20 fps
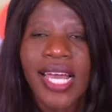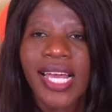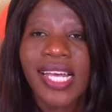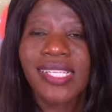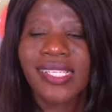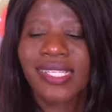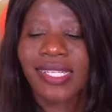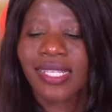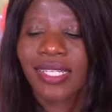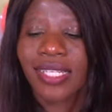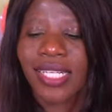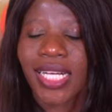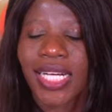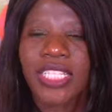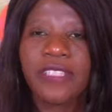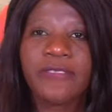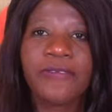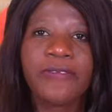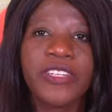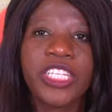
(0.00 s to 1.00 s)
as a night
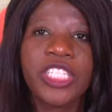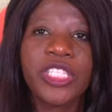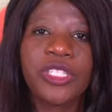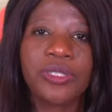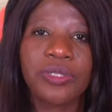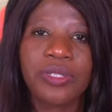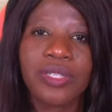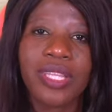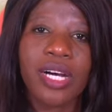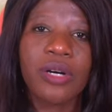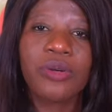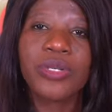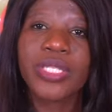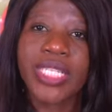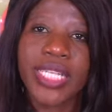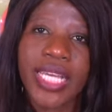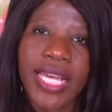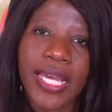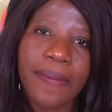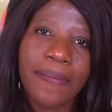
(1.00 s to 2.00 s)
vigil that would
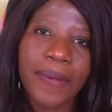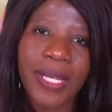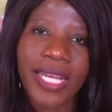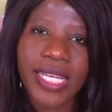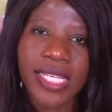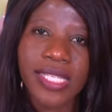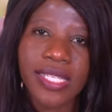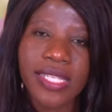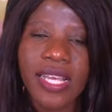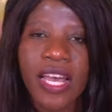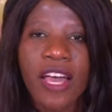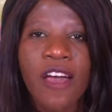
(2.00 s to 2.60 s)
take place